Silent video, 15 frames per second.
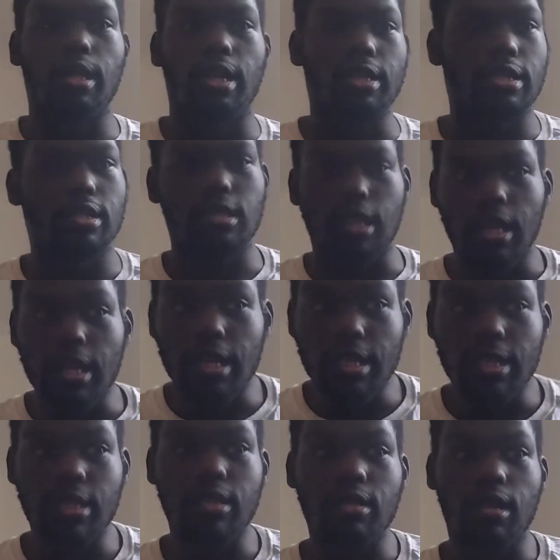It's
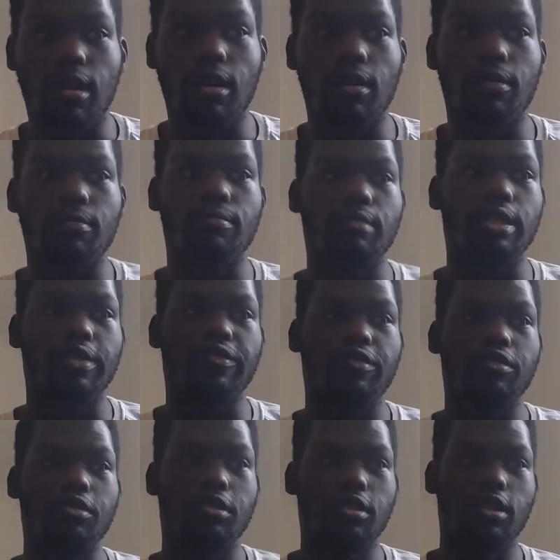nice. If
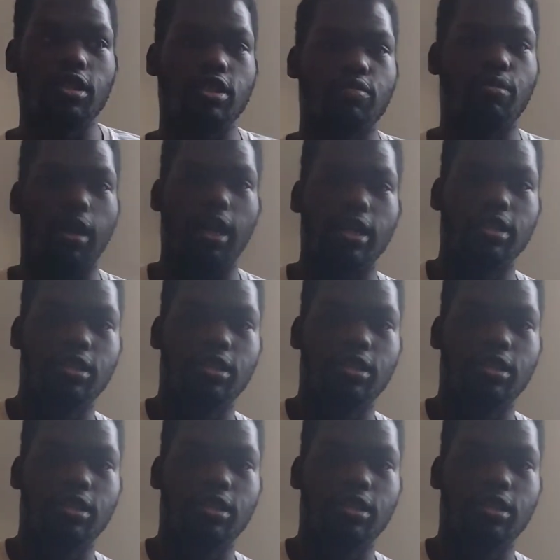you just buy